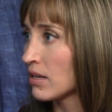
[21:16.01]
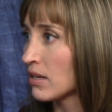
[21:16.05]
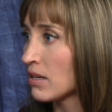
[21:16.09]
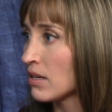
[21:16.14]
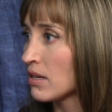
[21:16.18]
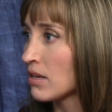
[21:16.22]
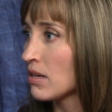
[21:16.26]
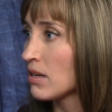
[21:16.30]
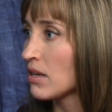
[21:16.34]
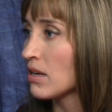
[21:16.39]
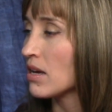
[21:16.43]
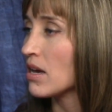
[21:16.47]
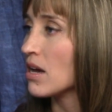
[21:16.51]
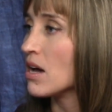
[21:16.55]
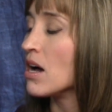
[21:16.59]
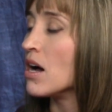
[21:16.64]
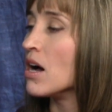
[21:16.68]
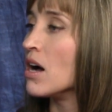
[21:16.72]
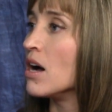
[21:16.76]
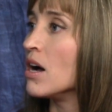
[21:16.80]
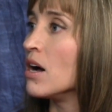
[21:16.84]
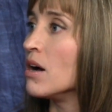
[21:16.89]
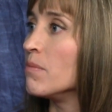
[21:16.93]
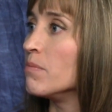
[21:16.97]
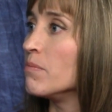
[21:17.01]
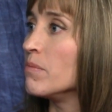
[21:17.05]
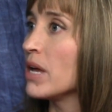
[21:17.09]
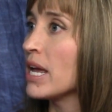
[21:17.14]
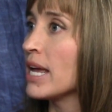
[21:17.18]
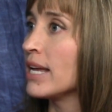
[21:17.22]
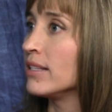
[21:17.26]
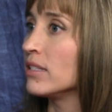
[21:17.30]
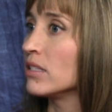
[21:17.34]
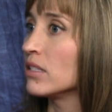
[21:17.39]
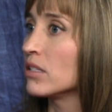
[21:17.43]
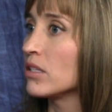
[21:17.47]
Oh. Um,
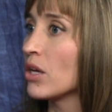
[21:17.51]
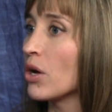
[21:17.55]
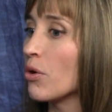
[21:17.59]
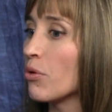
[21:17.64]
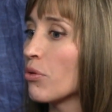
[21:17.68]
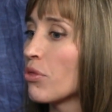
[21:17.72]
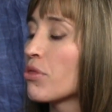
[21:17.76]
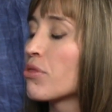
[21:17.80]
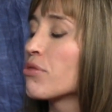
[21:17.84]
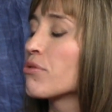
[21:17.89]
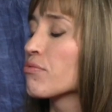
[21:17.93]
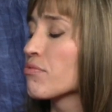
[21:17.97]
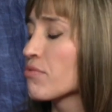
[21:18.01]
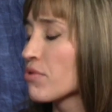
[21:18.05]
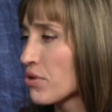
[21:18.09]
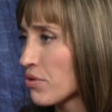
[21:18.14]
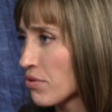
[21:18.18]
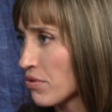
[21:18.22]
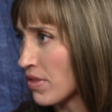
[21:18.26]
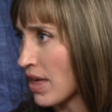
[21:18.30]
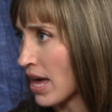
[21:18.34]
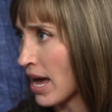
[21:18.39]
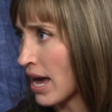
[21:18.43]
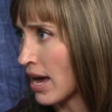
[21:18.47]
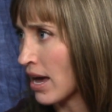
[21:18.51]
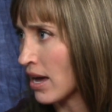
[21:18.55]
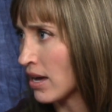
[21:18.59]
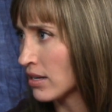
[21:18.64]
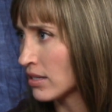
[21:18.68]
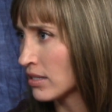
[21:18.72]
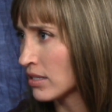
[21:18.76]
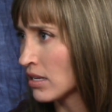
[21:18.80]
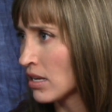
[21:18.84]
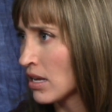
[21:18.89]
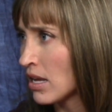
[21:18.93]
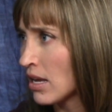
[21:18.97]
and so through
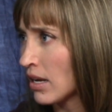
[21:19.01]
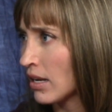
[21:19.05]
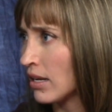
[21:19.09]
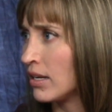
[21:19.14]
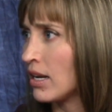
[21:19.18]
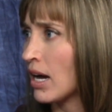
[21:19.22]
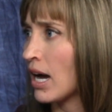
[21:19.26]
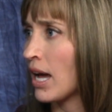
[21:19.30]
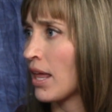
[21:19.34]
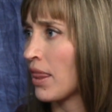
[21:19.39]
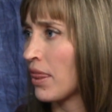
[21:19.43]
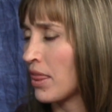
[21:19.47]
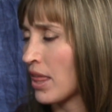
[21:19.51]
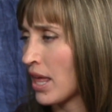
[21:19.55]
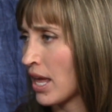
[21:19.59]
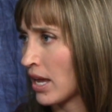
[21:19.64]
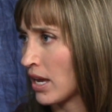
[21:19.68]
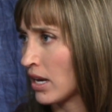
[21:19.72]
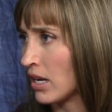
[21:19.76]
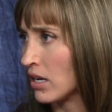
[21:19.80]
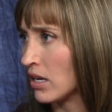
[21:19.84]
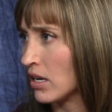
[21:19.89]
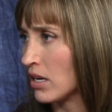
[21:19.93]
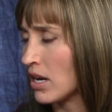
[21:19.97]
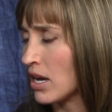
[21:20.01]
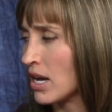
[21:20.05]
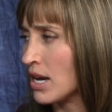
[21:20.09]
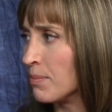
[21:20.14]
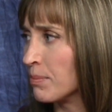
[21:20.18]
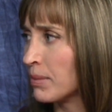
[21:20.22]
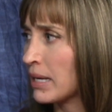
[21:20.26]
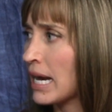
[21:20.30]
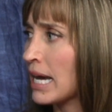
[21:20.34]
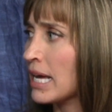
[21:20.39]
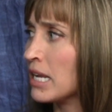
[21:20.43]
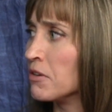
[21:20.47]
that, God then
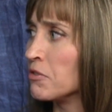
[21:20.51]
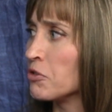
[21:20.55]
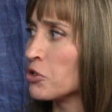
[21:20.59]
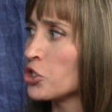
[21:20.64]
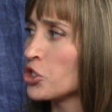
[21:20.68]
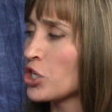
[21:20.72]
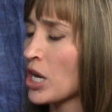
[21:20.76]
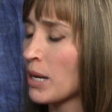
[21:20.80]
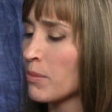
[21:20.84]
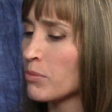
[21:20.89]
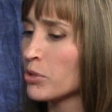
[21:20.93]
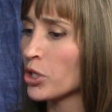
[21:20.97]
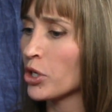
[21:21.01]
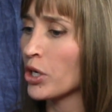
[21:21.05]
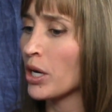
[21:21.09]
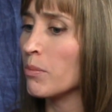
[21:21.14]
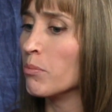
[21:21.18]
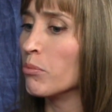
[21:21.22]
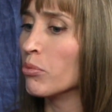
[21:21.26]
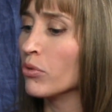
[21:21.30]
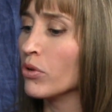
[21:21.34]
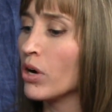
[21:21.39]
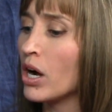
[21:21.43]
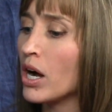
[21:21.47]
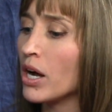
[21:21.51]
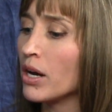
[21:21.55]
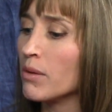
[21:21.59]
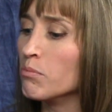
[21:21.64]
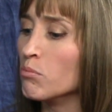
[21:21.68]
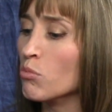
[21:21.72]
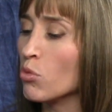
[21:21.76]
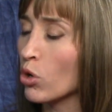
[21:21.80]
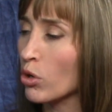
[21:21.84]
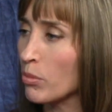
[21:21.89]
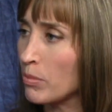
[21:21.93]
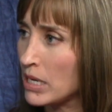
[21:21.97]
um, kind of shaped her and brought
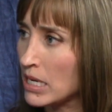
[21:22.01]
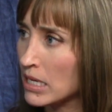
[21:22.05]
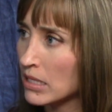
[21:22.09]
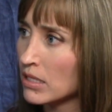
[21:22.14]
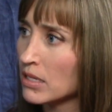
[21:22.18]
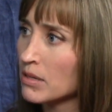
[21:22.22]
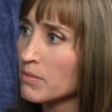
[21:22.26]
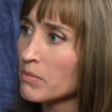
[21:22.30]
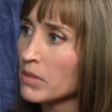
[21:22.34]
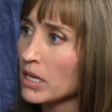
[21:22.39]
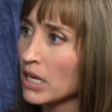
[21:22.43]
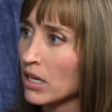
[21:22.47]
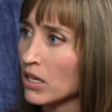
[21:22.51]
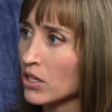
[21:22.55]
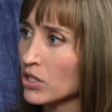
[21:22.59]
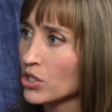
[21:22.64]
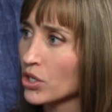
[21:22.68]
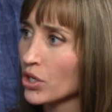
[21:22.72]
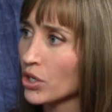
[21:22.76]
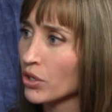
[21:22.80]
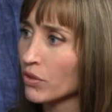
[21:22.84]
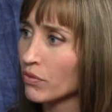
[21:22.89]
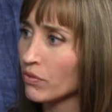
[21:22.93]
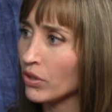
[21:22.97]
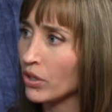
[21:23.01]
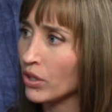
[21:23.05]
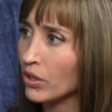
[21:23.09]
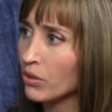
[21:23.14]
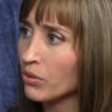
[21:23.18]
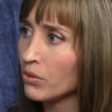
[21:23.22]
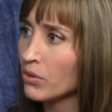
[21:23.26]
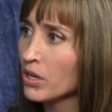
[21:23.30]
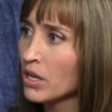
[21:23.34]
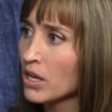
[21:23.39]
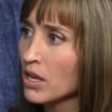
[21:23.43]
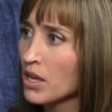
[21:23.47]
Mormonism into her
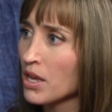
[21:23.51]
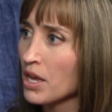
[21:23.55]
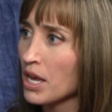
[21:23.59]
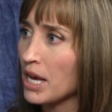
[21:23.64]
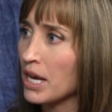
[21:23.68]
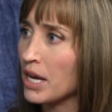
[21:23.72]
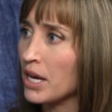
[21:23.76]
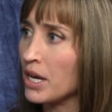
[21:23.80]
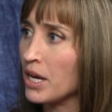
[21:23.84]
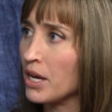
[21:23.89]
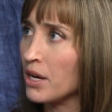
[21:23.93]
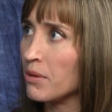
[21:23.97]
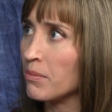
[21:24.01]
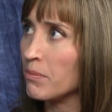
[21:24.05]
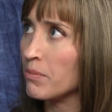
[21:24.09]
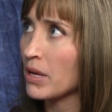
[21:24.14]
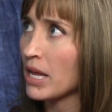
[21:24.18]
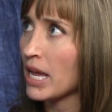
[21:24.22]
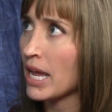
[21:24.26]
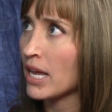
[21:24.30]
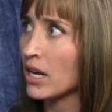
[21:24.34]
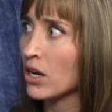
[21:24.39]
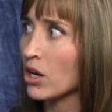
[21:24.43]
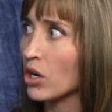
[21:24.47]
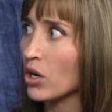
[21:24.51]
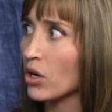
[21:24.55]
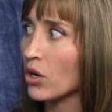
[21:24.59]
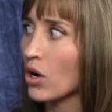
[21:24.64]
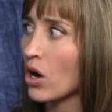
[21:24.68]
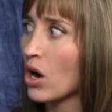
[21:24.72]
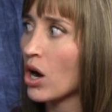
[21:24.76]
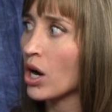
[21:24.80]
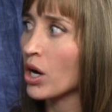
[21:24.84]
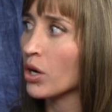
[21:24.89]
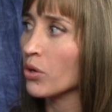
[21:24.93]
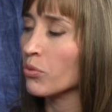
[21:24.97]
view, um, and her
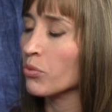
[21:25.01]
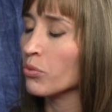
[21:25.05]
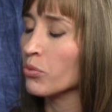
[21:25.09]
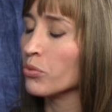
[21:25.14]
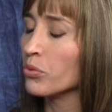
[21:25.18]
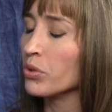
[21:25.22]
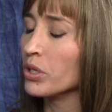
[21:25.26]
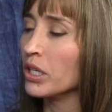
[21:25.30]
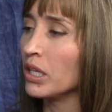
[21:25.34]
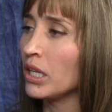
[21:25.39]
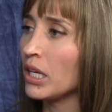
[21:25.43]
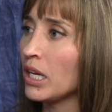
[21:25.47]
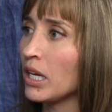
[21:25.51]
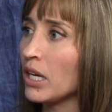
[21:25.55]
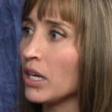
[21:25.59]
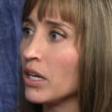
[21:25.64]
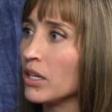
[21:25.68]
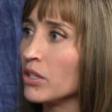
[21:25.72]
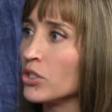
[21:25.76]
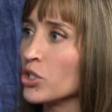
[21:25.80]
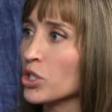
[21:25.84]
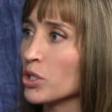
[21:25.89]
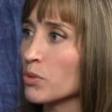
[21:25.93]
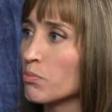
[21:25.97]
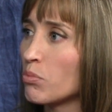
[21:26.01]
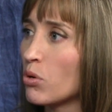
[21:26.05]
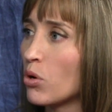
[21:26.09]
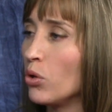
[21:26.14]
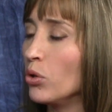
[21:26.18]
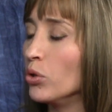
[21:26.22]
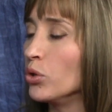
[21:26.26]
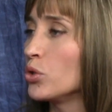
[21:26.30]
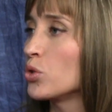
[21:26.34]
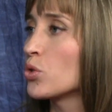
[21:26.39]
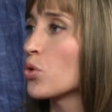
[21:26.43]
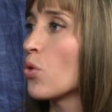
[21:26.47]
heart really just
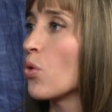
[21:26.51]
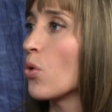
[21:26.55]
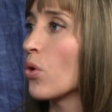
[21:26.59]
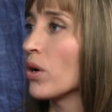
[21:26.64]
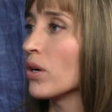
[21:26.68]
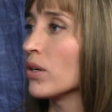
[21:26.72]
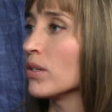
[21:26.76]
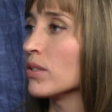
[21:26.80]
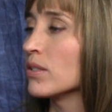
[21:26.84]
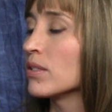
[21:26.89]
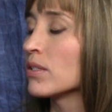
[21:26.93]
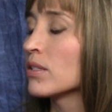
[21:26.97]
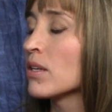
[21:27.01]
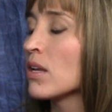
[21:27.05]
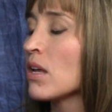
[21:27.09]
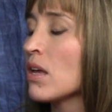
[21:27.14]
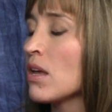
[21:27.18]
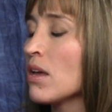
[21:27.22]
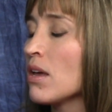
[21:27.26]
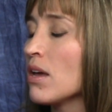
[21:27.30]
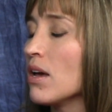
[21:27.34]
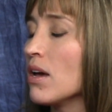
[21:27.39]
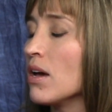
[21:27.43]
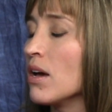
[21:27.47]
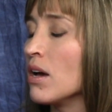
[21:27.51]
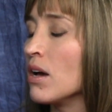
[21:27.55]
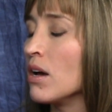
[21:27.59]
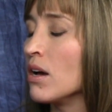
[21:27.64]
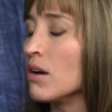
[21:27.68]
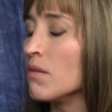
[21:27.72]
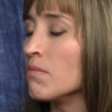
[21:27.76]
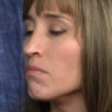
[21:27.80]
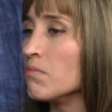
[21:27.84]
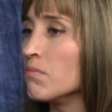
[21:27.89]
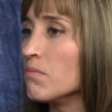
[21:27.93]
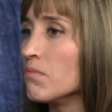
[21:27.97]
pulled towards
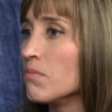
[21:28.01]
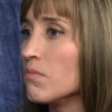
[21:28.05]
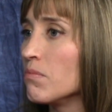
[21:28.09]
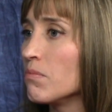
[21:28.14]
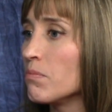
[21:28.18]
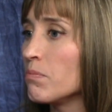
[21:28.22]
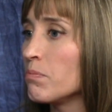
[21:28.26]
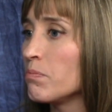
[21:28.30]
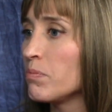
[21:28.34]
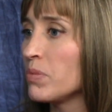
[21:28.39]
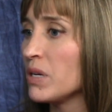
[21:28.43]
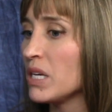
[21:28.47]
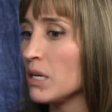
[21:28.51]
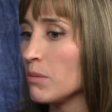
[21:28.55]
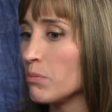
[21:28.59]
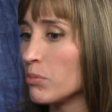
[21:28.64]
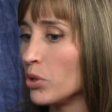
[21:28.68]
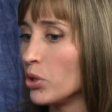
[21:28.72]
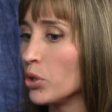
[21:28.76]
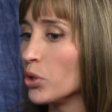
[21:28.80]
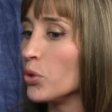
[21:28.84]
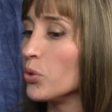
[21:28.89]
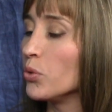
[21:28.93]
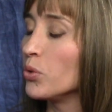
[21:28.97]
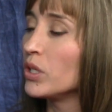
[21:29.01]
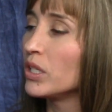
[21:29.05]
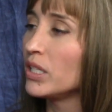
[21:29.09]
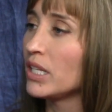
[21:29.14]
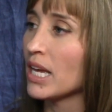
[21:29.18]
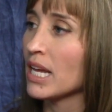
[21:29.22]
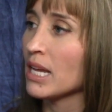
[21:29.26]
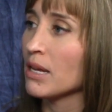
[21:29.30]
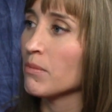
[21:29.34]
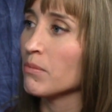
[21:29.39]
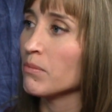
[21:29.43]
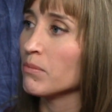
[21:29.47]
um, people who
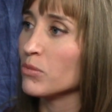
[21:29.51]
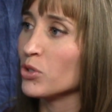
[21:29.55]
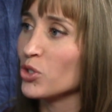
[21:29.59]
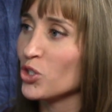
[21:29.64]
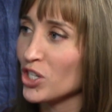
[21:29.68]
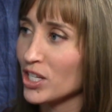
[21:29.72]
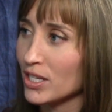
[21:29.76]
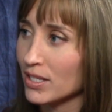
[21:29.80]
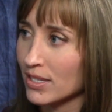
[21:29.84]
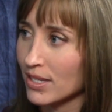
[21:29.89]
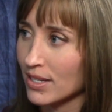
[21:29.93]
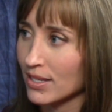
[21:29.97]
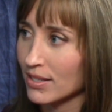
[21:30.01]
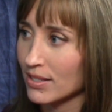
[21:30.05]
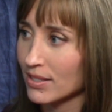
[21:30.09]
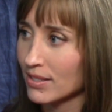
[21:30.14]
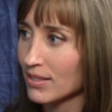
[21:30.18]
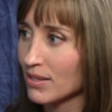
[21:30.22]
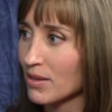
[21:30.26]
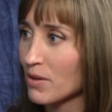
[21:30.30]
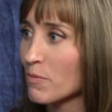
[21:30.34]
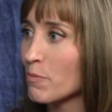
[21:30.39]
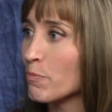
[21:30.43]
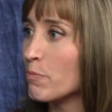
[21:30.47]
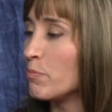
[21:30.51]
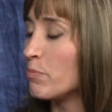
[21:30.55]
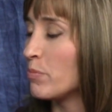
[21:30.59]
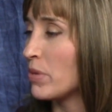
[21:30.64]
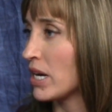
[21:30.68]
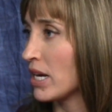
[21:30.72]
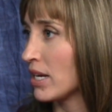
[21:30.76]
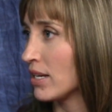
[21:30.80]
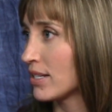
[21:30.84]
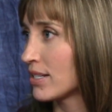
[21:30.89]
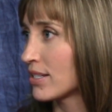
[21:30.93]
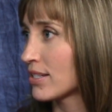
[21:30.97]
claim Jesus,
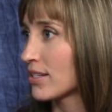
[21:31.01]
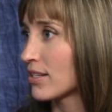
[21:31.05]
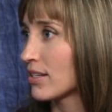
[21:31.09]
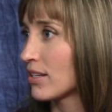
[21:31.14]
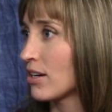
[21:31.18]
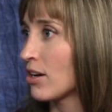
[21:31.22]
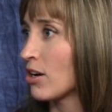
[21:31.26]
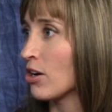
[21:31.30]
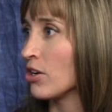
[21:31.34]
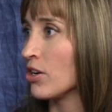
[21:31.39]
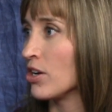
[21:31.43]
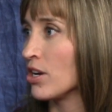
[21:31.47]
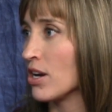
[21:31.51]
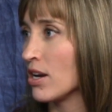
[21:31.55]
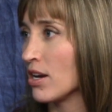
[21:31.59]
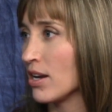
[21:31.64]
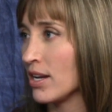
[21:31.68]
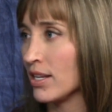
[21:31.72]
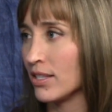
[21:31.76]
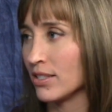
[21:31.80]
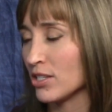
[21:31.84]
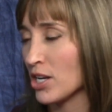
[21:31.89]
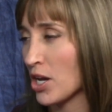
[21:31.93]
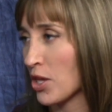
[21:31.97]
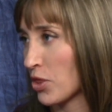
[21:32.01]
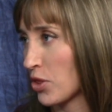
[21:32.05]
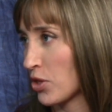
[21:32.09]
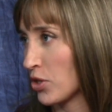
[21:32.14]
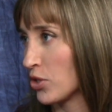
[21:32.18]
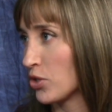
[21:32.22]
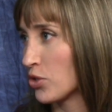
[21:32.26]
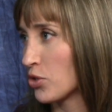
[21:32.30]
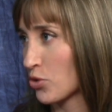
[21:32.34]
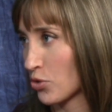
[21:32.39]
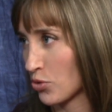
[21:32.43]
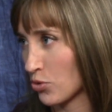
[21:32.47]
but are it's not the
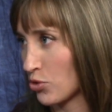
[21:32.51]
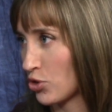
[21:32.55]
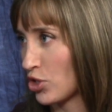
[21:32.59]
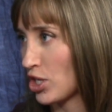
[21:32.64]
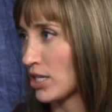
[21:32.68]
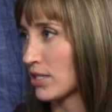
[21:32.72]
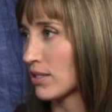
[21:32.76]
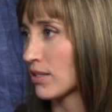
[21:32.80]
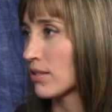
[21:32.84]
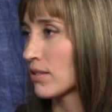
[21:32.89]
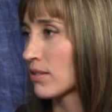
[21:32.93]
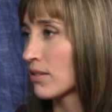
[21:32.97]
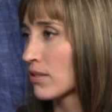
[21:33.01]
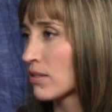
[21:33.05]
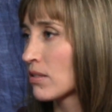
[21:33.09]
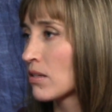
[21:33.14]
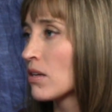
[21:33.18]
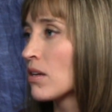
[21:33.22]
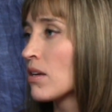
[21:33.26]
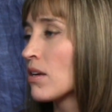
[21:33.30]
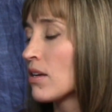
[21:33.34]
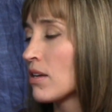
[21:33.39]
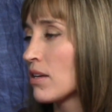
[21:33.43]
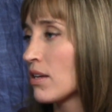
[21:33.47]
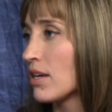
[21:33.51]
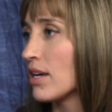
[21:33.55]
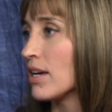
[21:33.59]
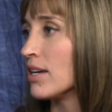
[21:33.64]
true Jesus. Yeah.